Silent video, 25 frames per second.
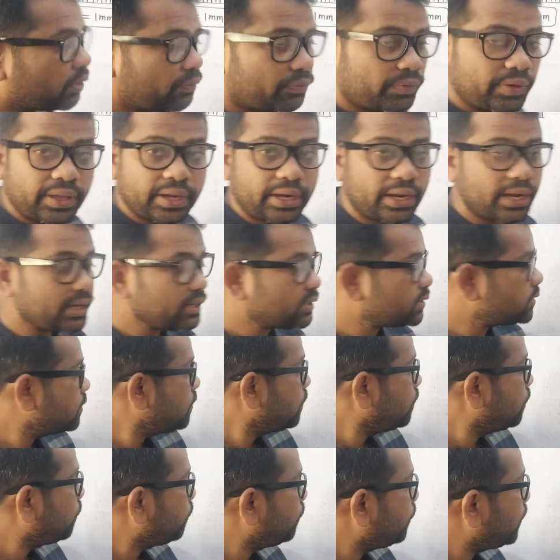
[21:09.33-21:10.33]
but
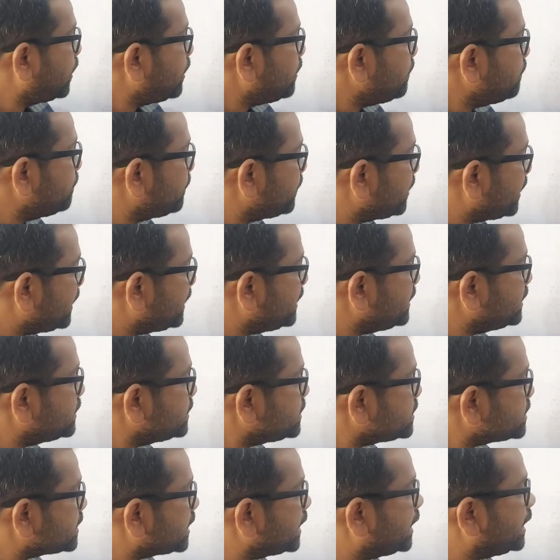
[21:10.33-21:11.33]
whereas one
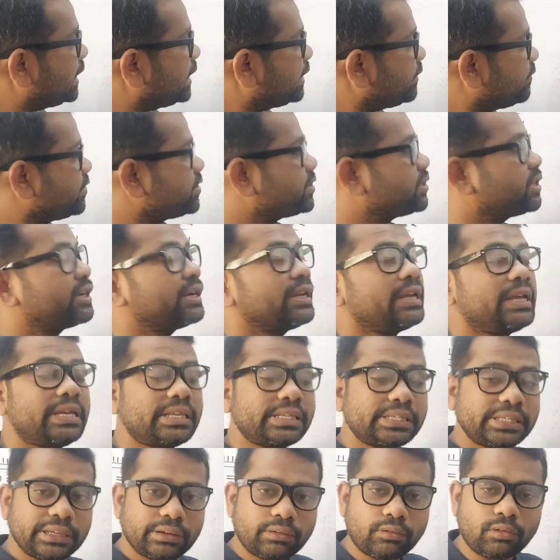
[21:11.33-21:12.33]
Vernier scale division
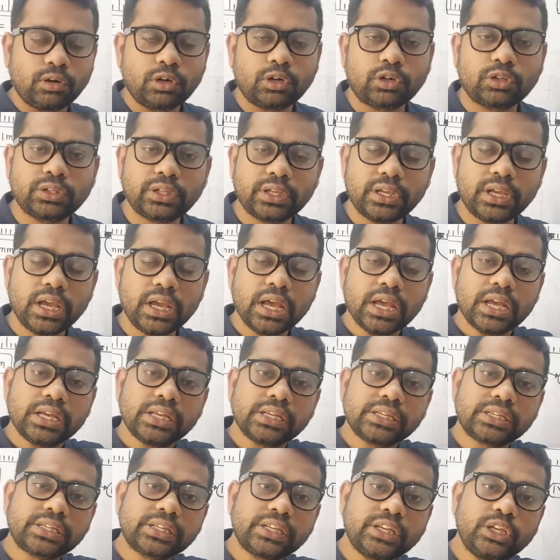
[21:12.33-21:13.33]
is equal to the
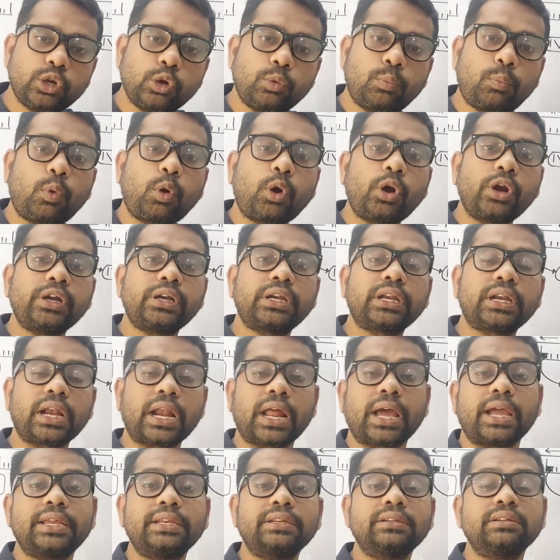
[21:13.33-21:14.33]

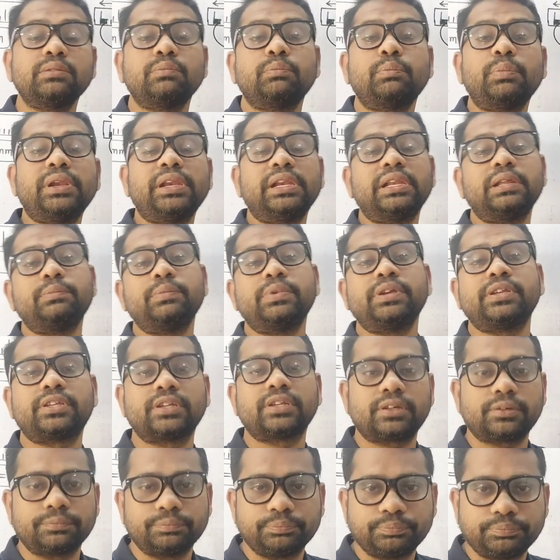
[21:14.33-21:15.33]
0.9
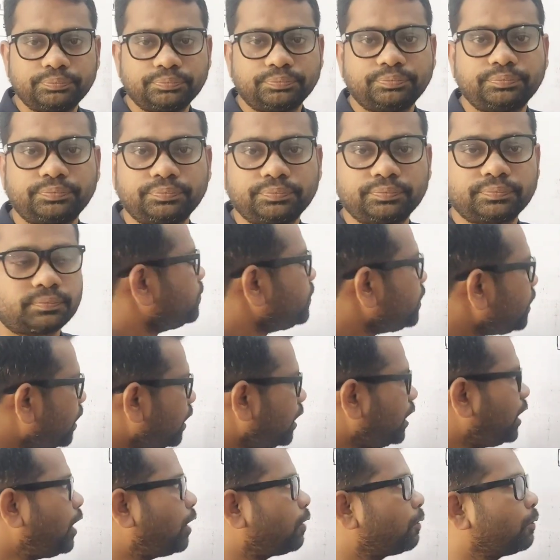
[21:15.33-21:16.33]
millimeter.
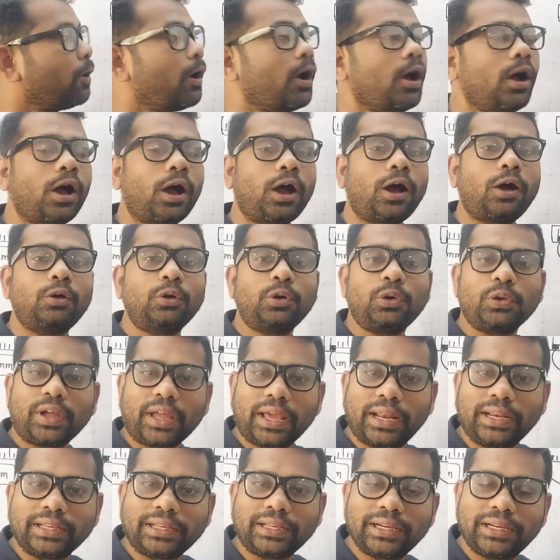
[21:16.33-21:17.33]
Now, how to
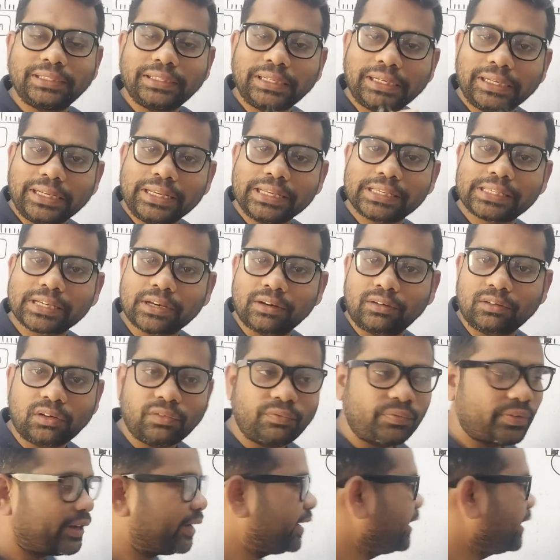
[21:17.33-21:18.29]
calculate the least count of